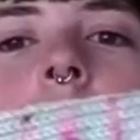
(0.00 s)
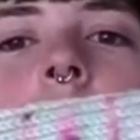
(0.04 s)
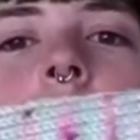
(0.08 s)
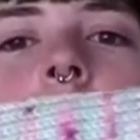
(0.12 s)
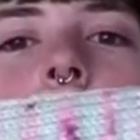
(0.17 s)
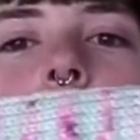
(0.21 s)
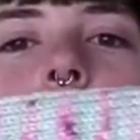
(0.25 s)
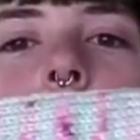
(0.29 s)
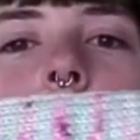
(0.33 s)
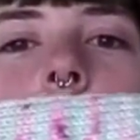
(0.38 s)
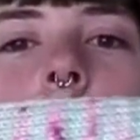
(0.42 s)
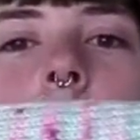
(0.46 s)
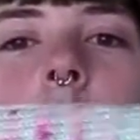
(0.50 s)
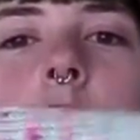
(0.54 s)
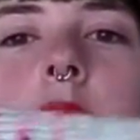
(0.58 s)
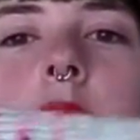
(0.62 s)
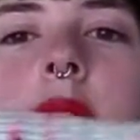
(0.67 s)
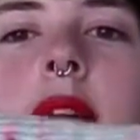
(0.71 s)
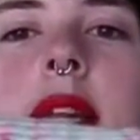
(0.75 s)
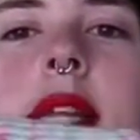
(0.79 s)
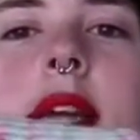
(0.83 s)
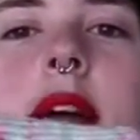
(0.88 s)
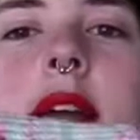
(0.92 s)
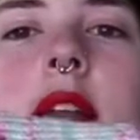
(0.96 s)
is another one
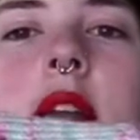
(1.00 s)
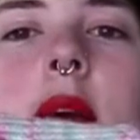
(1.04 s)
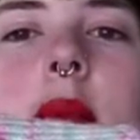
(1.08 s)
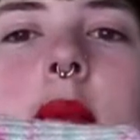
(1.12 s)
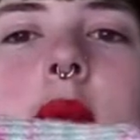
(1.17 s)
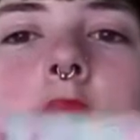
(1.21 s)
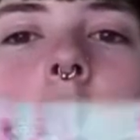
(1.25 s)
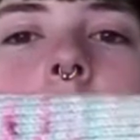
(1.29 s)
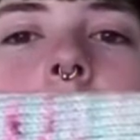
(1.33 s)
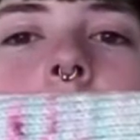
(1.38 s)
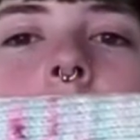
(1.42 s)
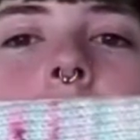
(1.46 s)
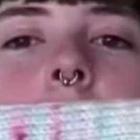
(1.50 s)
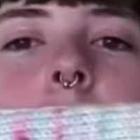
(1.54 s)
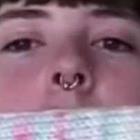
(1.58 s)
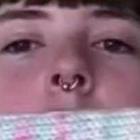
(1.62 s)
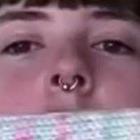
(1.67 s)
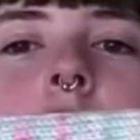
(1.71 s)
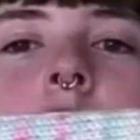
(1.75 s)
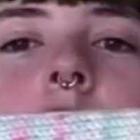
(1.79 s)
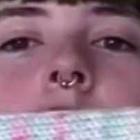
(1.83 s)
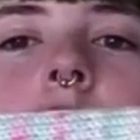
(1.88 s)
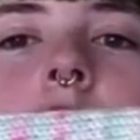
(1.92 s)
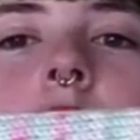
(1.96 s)
I dyed up called Lake
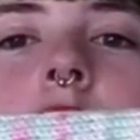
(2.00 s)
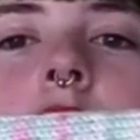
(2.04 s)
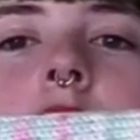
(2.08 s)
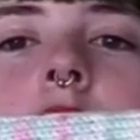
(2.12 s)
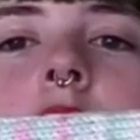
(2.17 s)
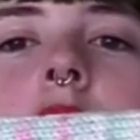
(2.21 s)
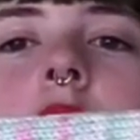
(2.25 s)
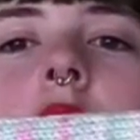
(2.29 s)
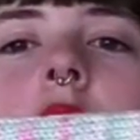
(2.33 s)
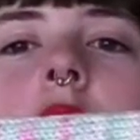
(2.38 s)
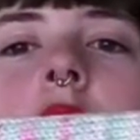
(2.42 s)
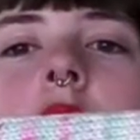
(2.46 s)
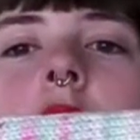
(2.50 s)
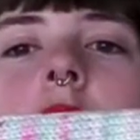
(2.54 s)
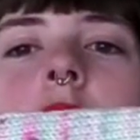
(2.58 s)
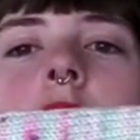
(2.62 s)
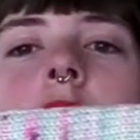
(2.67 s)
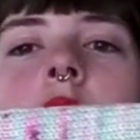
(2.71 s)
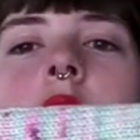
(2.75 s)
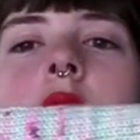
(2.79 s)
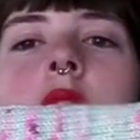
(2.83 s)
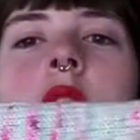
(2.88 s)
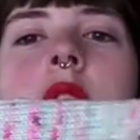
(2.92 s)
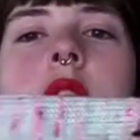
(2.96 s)
Monsters in Love.
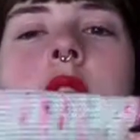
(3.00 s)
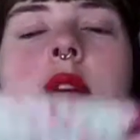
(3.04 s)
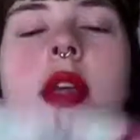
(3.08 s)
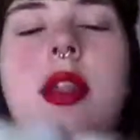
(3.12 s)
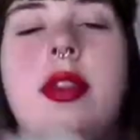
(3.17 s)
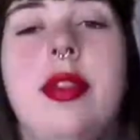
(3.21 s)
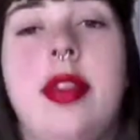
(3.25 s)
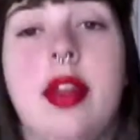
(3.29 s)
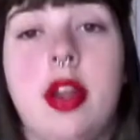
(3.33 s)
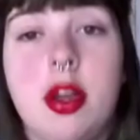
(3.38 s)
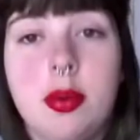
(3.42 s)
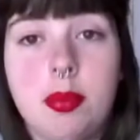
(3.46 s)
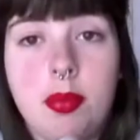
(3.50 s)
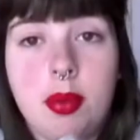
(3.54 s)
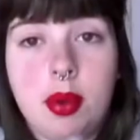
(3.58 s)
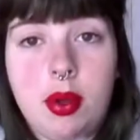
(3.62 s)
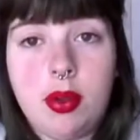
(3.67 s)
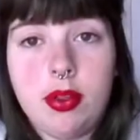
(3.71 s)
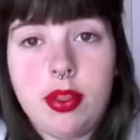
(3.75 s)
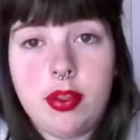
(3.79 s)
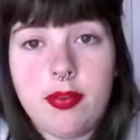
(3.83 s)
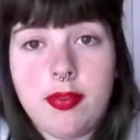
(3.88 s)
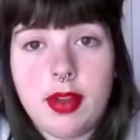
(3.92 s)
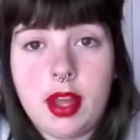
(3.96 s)
They're
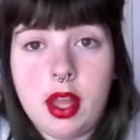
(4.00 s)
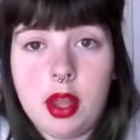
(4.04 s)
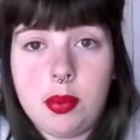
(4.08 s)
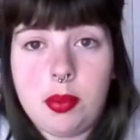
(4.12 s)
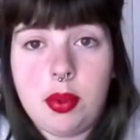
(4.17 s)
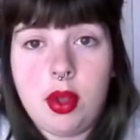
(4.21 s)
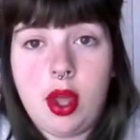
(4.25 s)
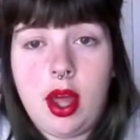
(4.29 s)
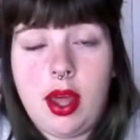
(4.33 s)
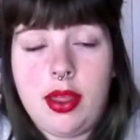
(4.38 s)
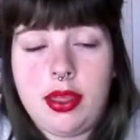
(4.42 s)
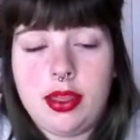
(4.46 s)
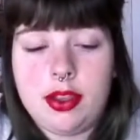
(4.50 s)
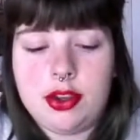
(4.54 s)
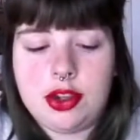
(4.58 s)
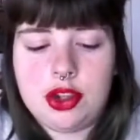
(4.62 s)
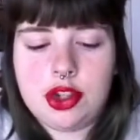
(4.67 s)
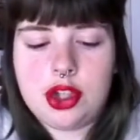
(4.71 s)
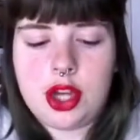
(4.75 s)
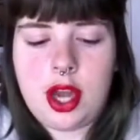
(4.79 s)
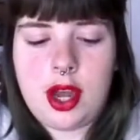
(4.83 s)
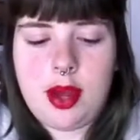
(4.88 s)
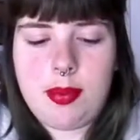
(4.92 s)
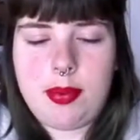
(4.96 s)
both available on the
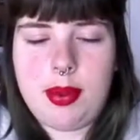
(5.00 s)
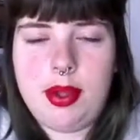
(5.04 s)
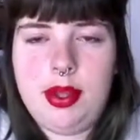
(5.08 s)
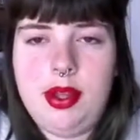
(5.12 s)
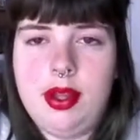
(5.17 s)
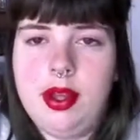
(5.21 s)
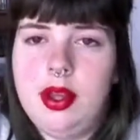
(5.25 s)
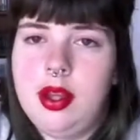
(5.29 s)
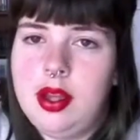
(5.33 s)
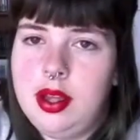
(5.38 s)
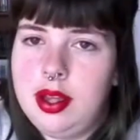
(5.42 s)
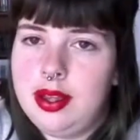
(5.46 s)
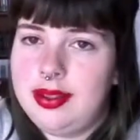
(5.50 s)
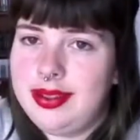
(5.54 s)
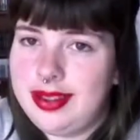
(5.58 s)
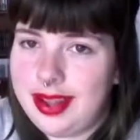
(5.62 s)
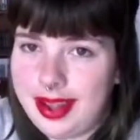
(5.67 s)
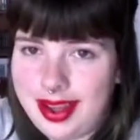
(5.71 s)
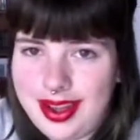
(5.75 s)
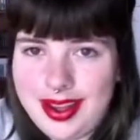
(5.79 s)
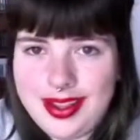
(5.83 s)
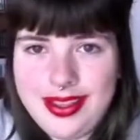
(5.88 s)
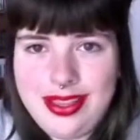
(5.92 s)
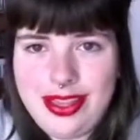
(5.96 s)
shop,
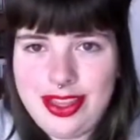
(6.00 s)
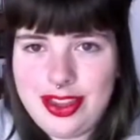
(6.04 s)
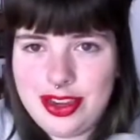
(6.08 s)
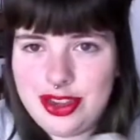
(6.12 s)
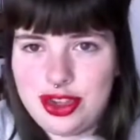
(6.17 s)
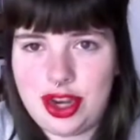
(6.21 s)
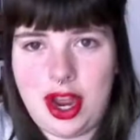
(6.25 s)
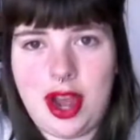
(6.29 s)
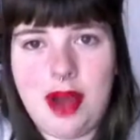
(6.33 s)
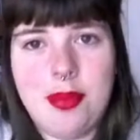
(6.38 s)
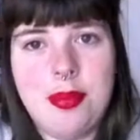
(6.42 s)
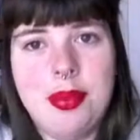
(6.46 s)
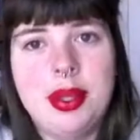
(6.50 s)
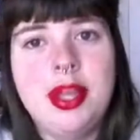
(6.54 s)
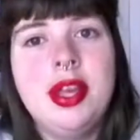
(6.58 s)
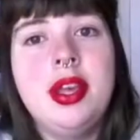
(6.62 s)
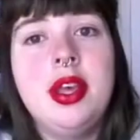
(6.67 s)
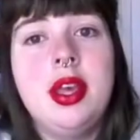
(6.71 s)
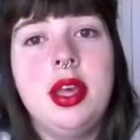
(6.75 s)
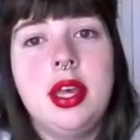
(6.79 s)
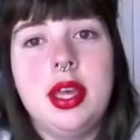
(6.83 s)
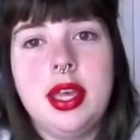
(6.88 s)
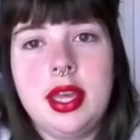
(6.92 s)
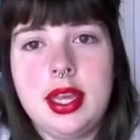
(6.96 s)
in
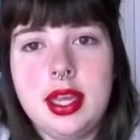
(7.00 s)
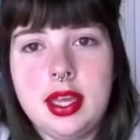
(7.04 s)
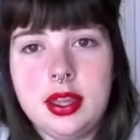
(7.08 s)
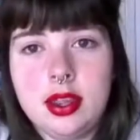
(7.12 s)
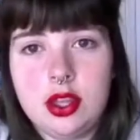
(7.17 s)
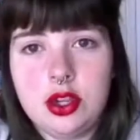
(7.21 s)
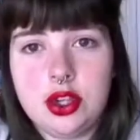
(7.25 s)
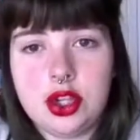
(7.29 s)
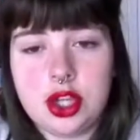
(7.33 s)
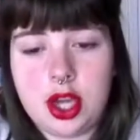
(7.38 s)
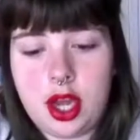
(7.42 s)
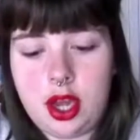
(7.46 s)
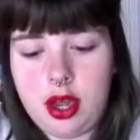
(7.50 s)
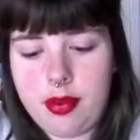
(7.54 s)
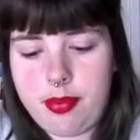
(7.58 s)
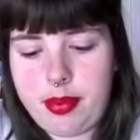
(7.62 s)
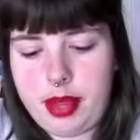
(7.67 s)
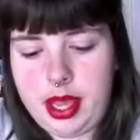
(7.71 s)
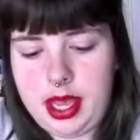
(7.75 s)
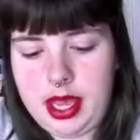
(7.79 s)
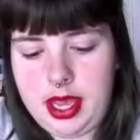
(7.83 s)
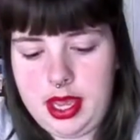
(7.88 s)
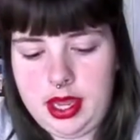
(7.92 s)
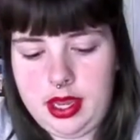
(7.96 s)
the shop,
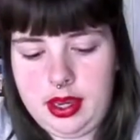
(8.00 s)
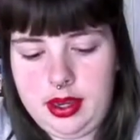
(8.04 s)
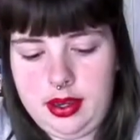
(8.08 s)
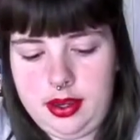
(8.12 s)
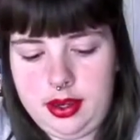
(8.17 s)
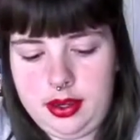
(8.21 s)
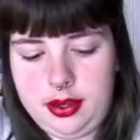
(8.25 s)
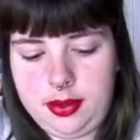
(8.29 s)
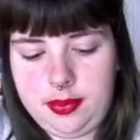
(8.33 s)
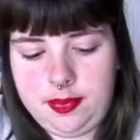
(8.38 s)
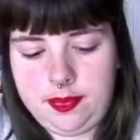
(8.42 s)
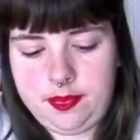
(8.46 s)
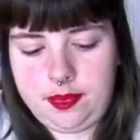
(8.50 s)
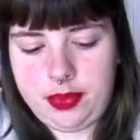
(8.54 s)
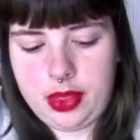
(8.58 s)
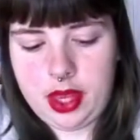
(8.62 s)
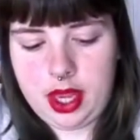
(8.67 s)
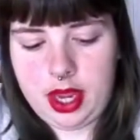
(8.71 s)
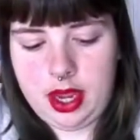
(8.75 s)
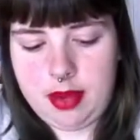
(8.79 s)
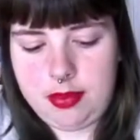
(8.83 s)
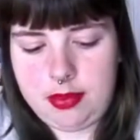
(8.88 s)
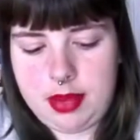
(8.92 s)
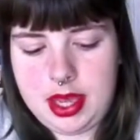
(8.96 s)
and
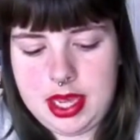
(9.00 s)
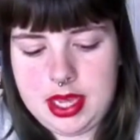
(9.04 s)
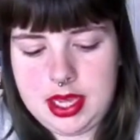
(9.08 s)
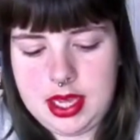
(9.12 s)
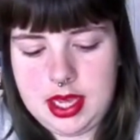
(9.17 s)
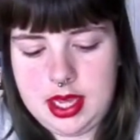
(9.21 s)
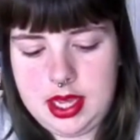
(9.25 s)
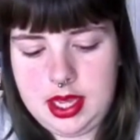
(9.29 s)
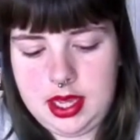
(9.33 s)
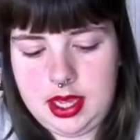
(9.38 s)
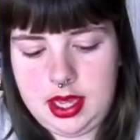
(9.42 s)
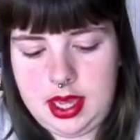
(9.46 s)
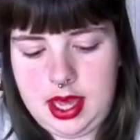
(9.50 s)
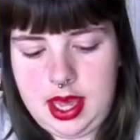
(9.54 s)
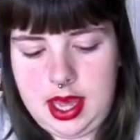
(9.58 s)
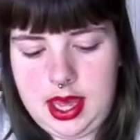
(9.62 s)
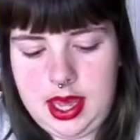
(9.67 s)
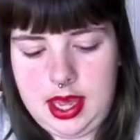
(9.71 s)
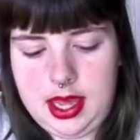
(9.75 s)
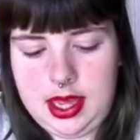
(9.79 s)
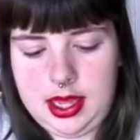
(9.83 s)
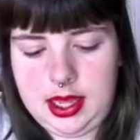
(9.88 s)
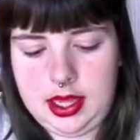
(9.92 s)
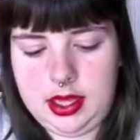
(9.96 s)
I'm making
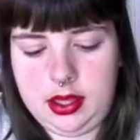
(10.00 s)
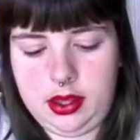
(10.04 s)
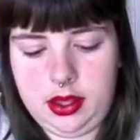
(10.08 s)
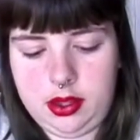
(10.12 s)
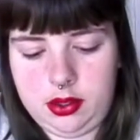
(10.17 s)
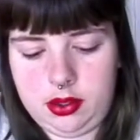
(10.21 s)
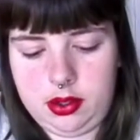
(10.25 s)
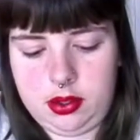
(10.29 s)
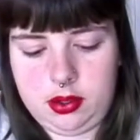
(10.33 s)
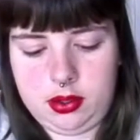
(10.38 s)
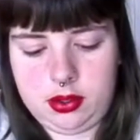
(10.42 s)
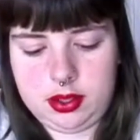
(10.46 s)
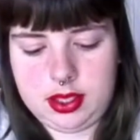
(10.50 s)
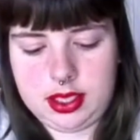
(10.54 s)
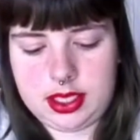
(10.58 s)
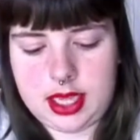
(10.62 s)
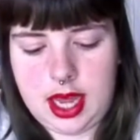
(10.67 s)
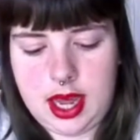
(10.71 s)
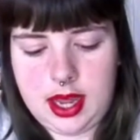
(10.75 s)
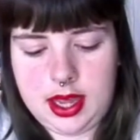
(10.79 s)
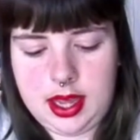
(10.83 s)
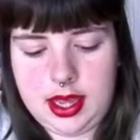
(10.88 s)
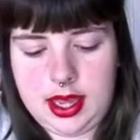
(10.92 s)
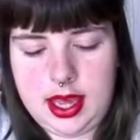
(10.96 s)
a little
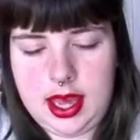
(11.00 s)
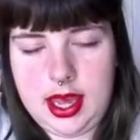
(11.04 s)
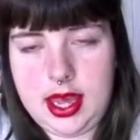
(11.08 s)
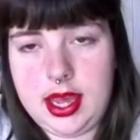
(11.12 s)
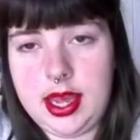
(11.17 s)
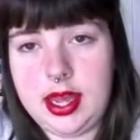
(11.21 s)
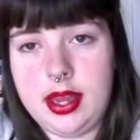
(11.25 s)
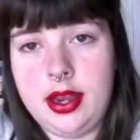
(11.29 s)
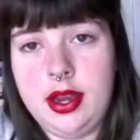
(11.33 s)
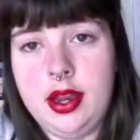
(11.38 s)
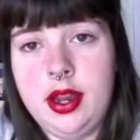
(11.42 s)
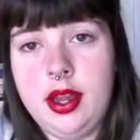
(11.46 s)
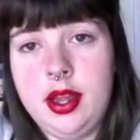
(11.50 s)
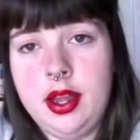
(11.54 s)
sock kit